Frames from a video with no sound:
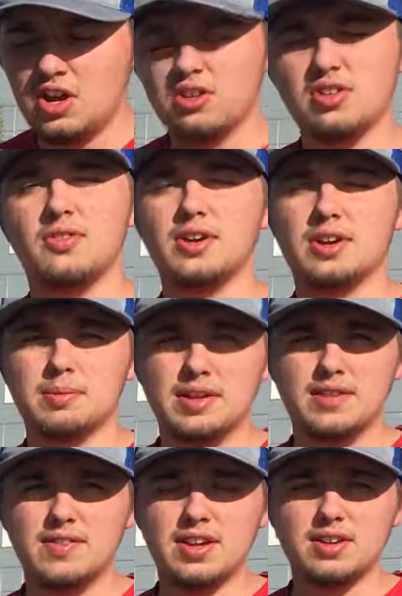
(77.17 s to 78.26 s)
So if you're going to be
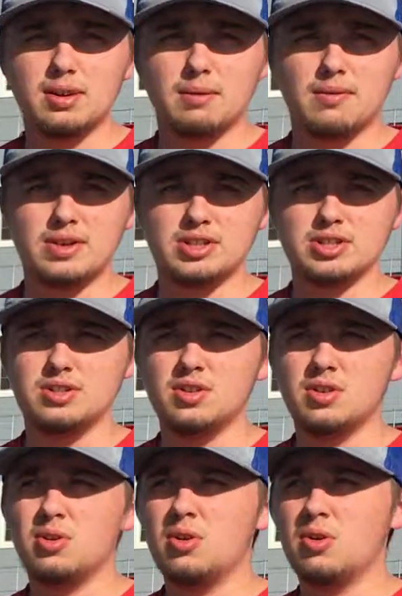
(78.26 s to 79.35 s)
living in a subdivision
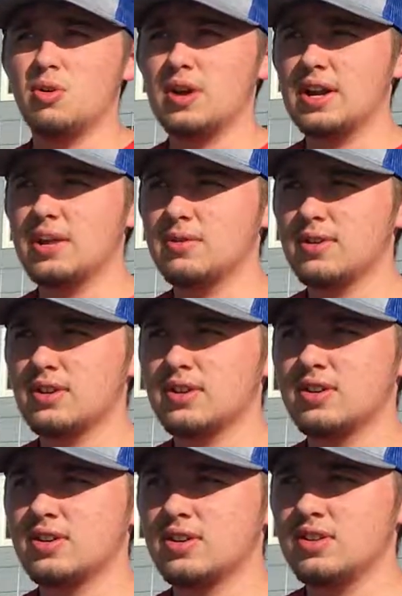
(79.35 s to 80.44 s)
or anywhere
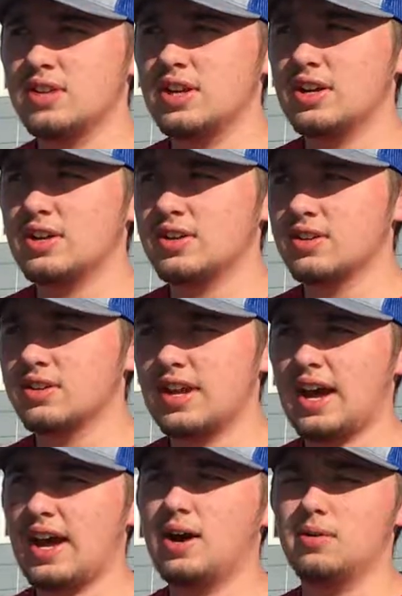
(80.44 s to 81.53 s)
near
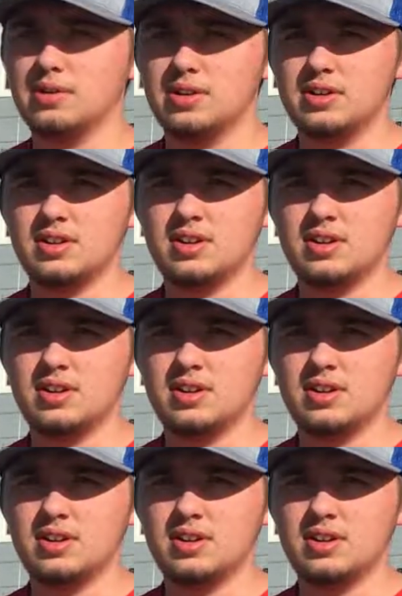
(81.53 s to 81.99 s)
town